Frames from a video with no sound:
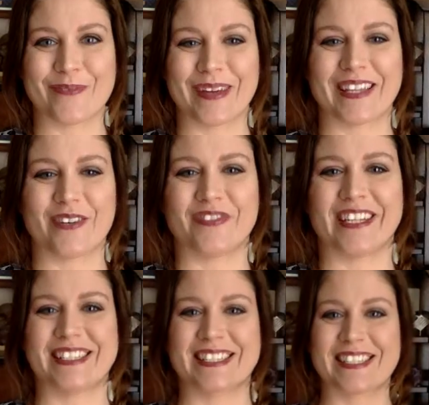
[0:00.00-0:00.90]
My
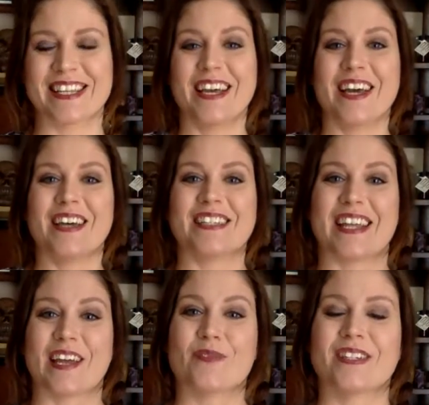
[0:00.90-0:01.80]
lovelies.
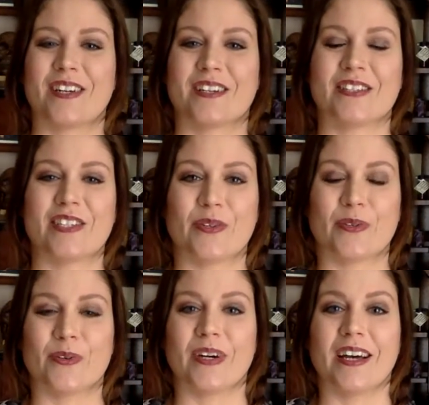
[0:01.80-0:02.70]
Today I want to talk to
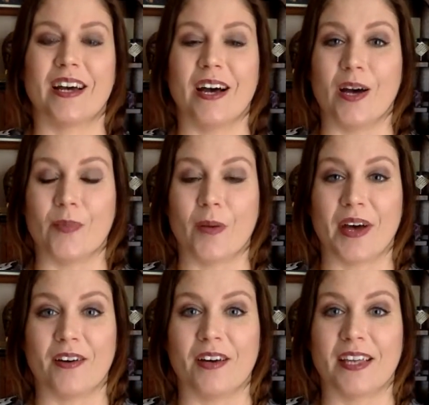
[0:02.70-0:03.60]
you
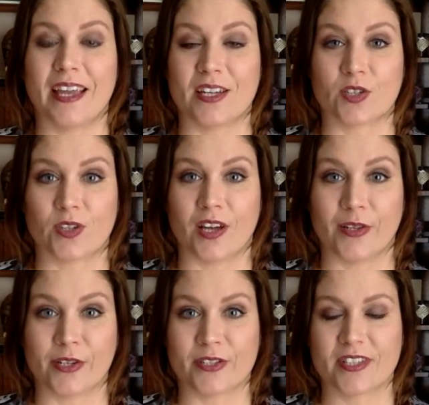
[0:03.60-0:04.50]
about candle
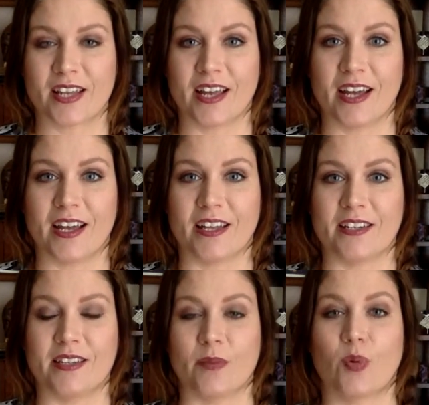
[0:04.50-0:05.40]
colors and
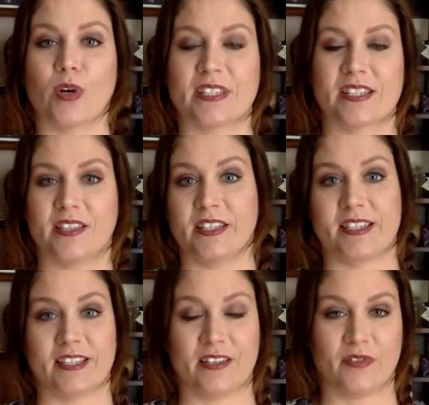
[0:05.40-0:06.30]
the importance and the
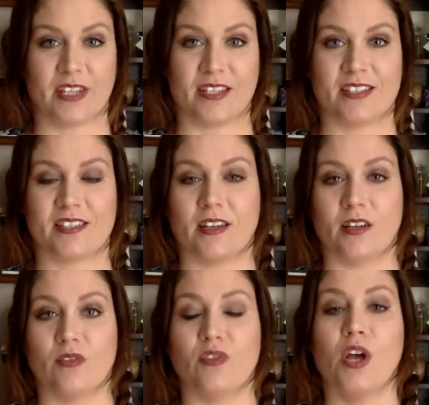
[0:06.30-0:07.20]
significance
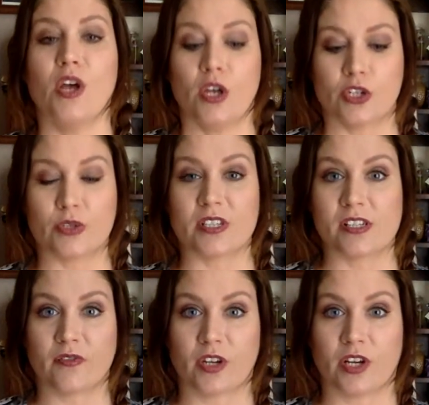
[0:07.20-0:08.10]
of choosing
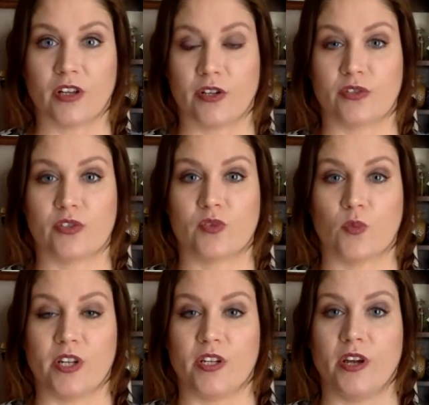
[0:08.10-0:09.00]
different colors
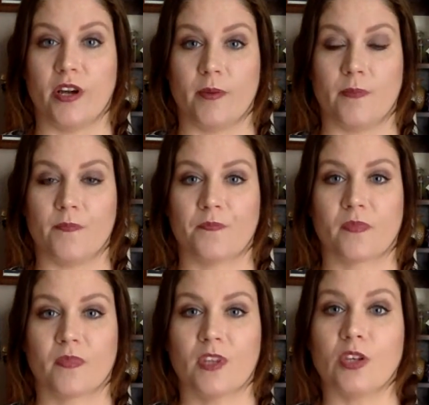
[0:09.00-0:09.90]
when
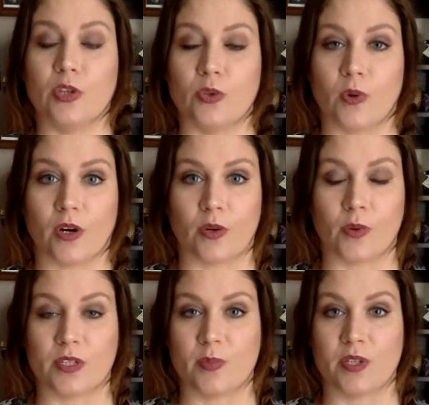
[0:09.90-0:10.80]
you are
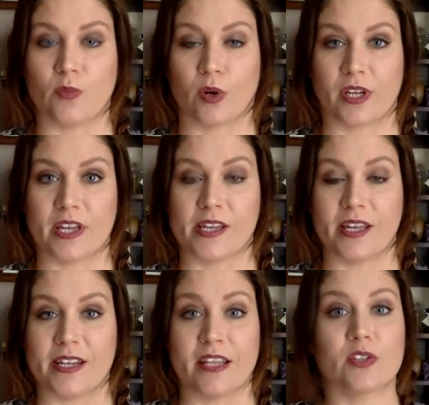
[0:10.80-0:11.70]
going to be working
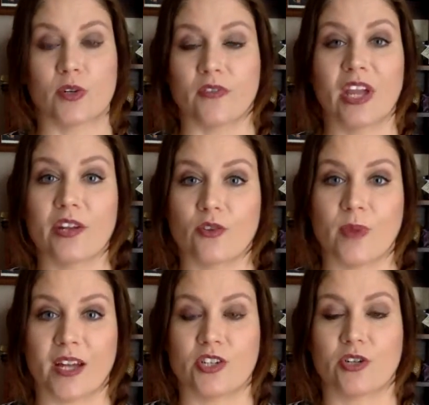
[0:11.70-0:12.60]
any sort of candle
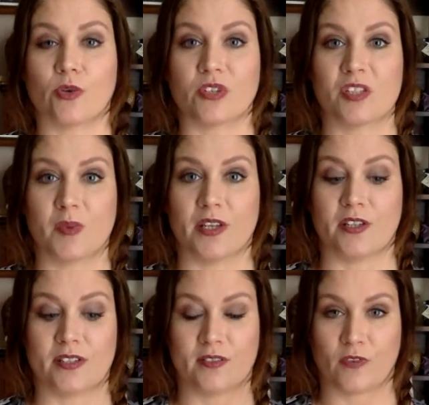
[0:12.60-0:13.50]
magic or
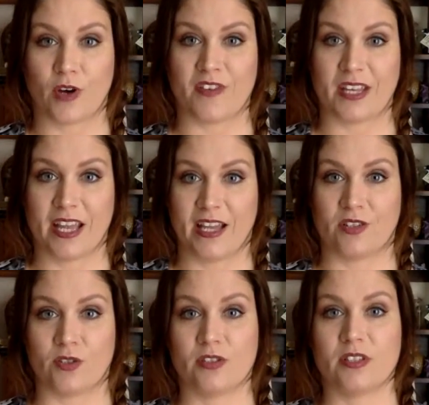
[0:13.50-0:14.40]
spells involving
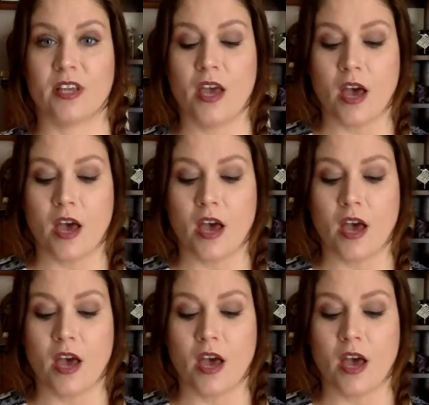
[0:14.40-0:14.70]
candles.